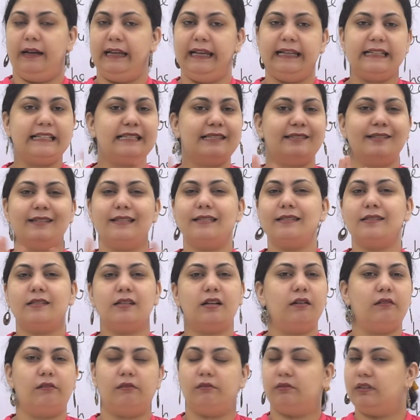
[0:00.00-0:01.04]
It's just
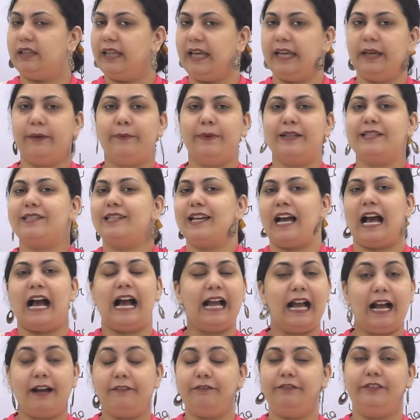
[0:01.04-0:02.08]
a thing which I
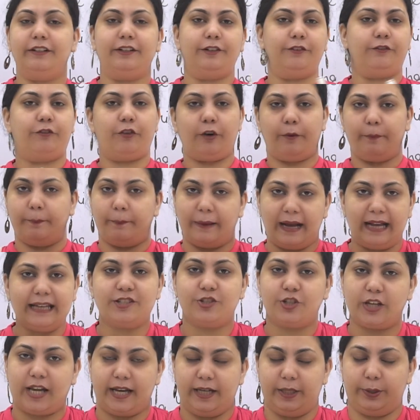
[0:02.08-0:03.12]
have learned from my
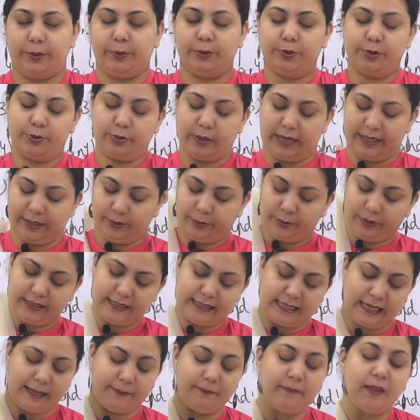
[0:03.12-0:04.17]
childhood, so I do the
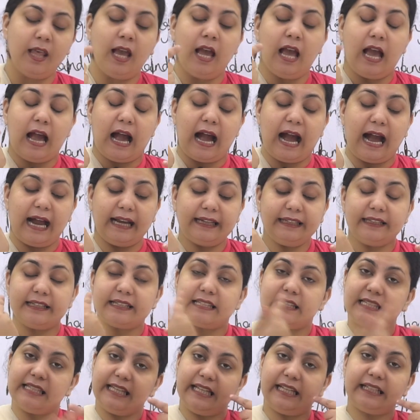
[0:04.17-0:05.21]
same. And
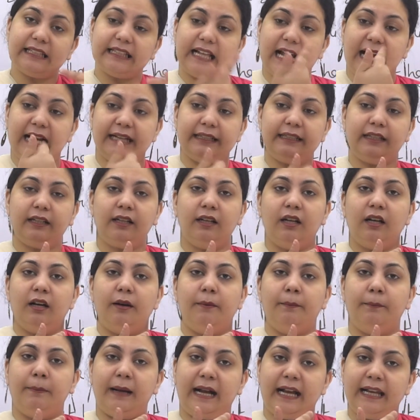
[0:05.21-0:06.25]
seeing that
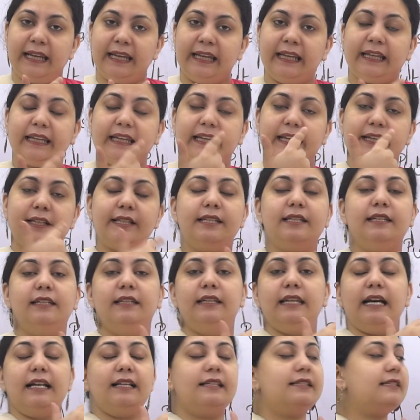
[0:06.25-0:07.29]
my kid
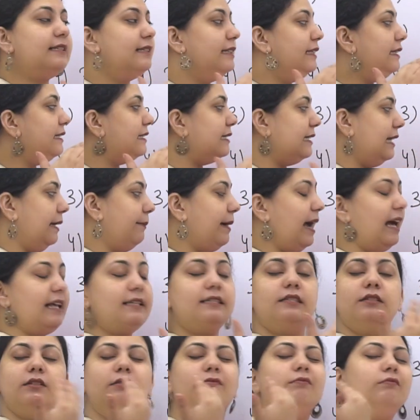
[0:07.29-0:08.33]
does the same,
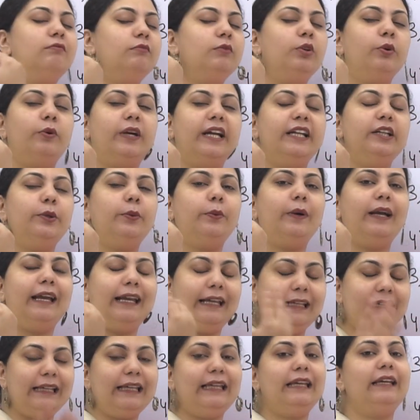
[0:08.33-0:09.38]
as you can do
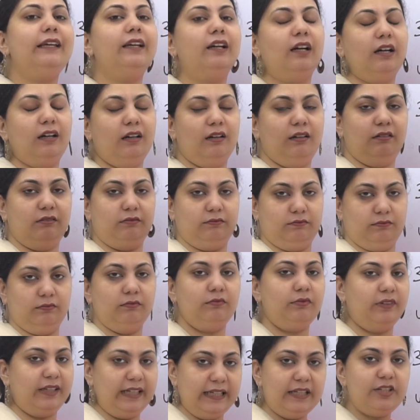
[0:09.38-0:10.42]
any
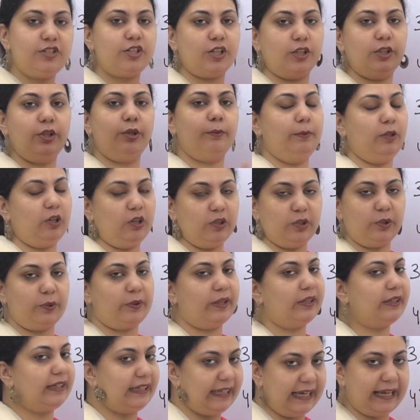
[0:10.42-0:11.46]
religion you belong, you
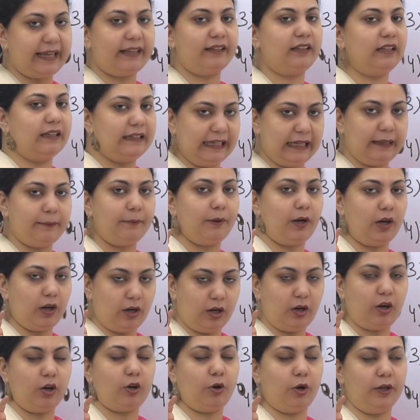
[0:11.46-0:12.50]
take the name
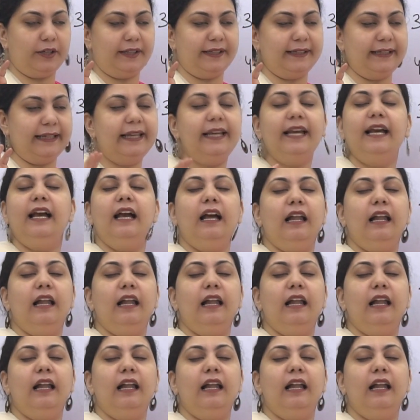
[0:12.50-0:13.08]
accordingly.